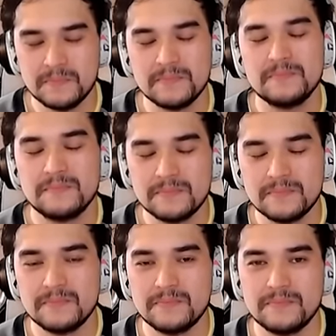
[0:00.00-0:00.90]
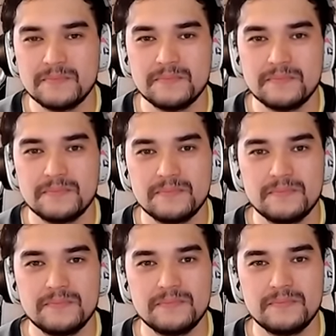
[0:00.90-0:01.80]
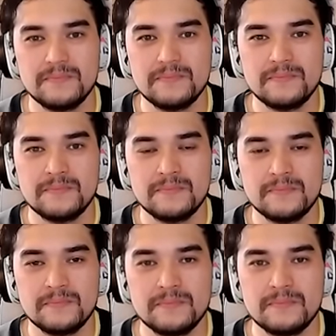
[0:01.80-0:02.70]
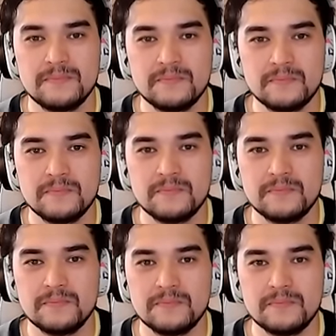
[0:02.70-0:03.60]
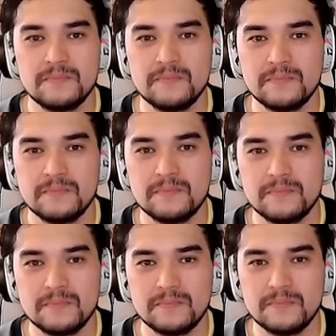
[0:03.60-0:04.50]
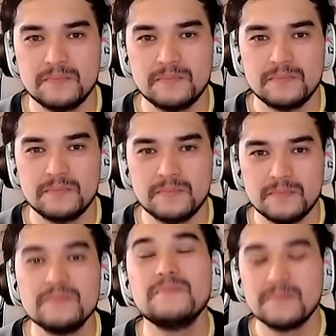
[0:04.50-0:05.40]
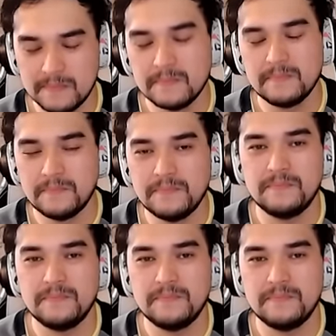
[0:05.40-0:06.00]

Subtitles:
The person shown says nothing.